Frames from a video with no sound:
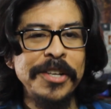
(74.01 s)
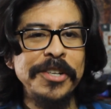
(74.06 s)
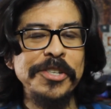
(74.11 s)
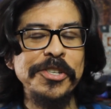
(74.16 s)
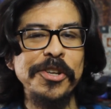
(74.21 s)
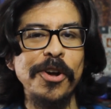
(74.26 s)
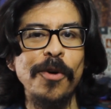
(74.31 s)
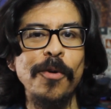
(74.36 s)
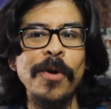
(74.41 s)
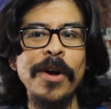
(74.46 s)

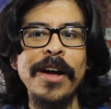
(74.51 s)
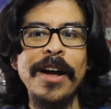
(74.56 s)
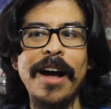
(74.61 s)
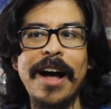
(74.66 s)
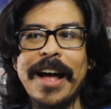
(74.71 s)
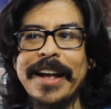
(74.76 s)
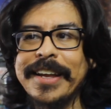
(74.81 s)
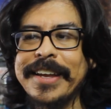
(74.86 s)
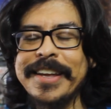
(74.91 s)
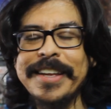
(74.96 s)
So
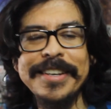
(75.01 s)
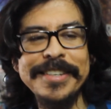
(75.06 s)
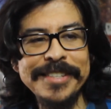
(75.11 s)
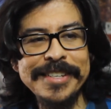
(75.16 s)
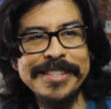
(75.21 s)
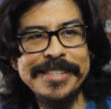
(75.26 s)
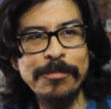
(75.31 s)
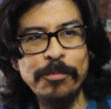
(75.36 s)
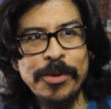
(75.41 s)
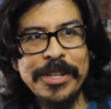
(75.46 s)
I can
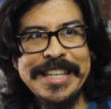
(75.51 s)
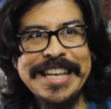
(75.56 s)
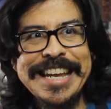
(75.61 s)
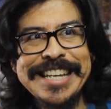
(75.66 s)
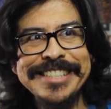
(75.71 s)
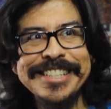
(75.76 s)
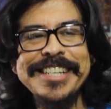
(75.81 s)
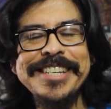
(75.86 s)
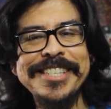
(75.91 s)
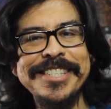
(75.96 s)

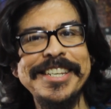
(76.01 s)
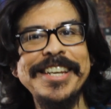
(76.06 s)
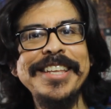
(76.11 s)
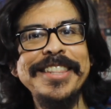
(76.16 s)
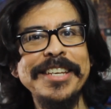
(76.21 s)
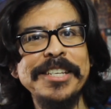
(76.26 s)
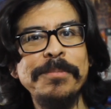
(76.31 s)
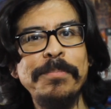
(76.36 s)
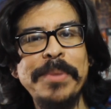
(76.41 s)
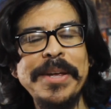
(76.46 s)
easily see
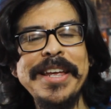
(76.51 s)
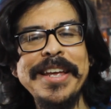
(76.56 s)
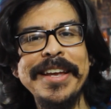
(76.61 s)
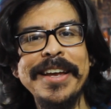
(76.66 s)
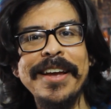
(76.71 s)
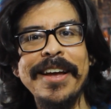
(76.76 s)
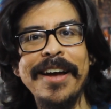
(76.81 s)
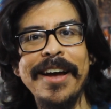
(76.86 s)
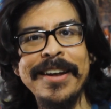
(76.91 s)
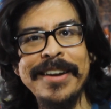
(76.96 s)
this
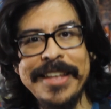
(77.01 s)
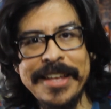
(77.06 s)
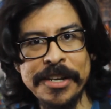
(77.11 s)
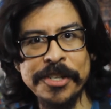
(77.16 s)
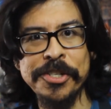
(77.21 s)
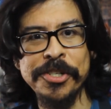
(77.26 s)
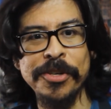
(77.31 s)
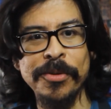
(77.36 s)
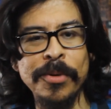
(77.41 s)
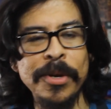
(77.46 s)
being an
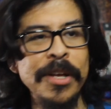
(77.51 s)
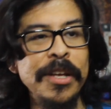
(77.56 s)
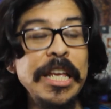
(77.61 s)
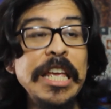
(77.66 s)
issue.